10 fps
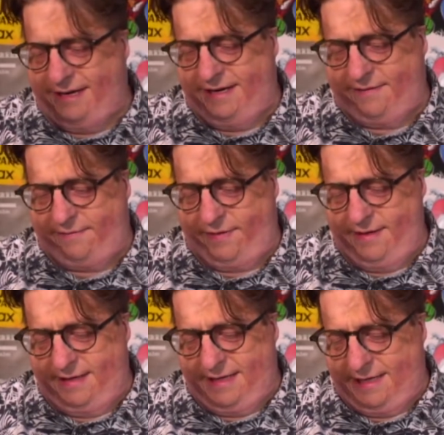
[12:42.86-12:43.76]
kind of,
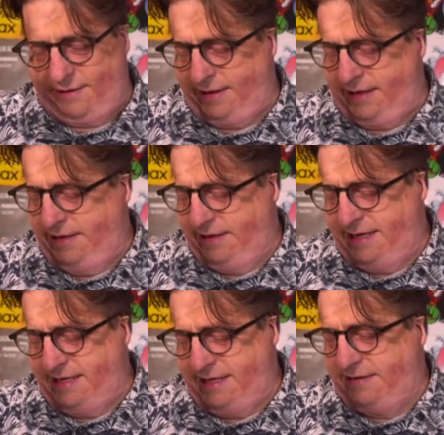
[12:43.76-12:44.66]
I don't know,
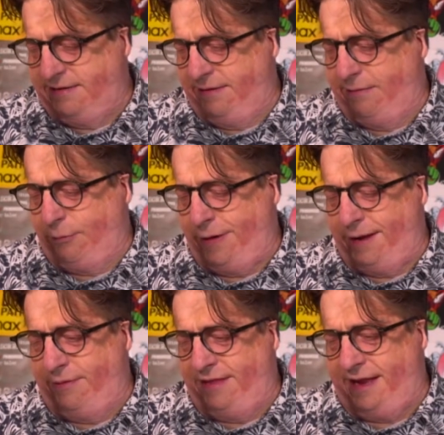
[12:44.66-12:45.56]
it's a
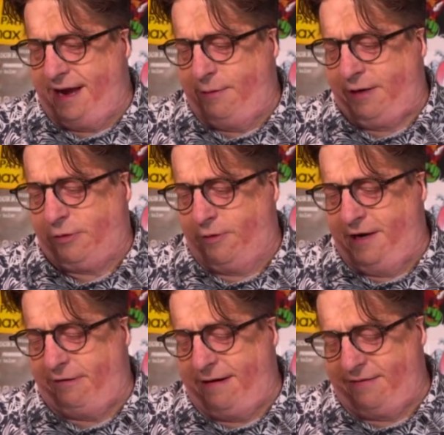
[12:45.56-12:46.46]
way with how he
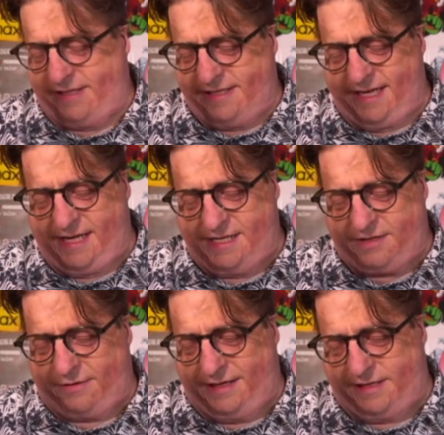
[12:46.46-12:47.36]
choreographs the scenes,
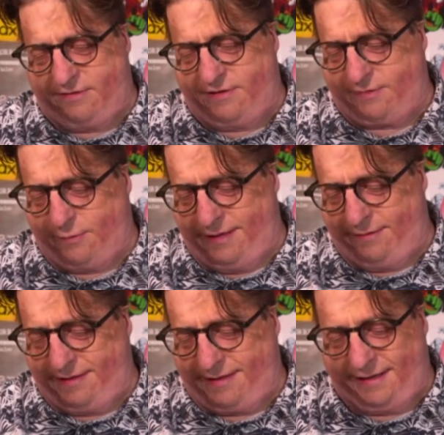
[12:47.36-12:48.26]
or also just a way
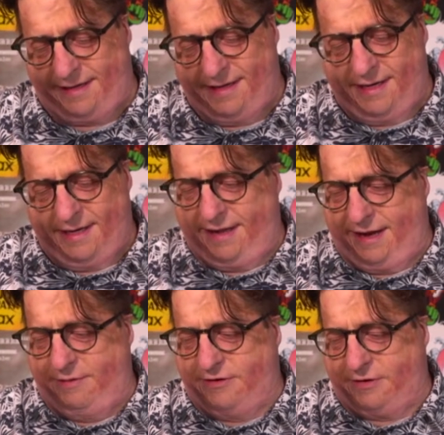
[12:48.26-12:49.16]
with, like,
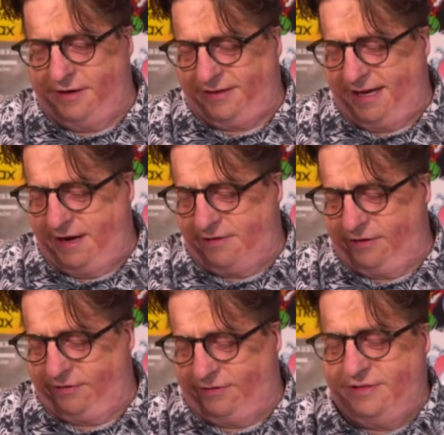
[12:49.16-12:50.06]
how he draws the
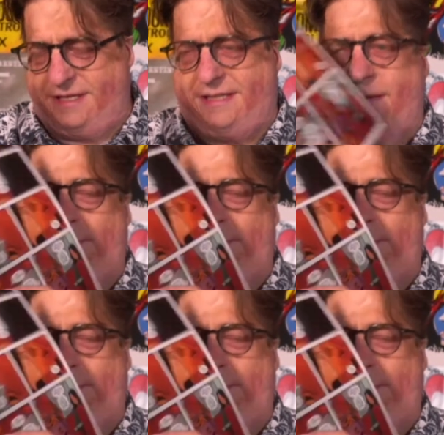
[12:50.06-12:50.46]
characters. They're just